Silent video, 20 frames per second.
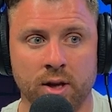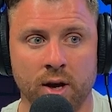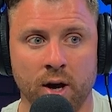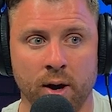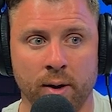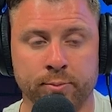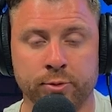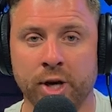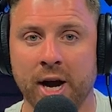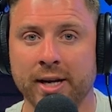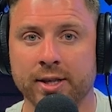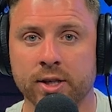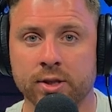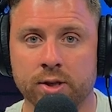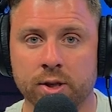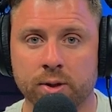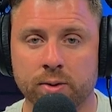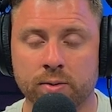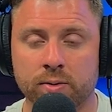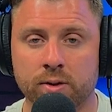objected
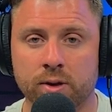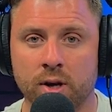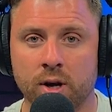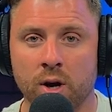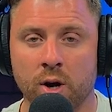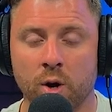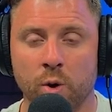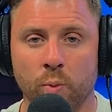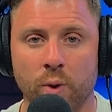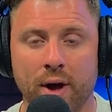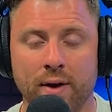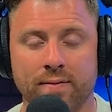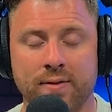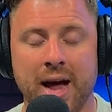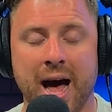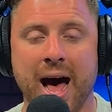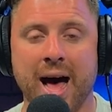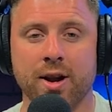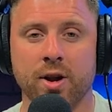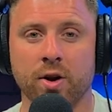to. We have
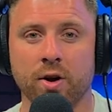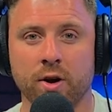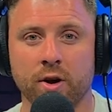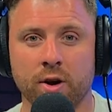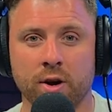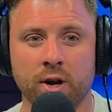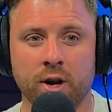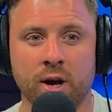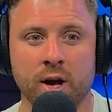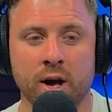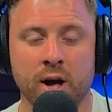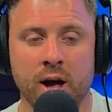not heard